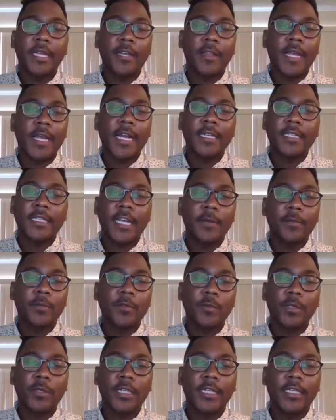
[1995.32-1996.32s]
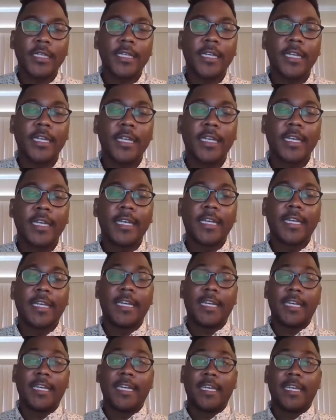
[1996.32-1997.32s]
lot of times we
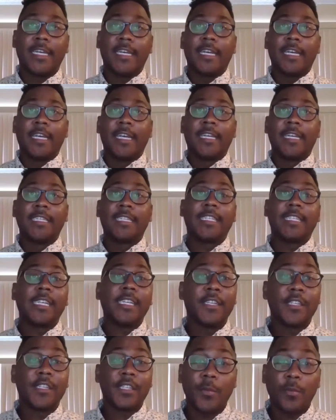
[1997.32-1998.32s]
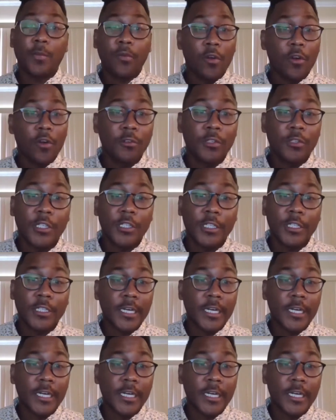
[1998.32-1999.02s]
see this approach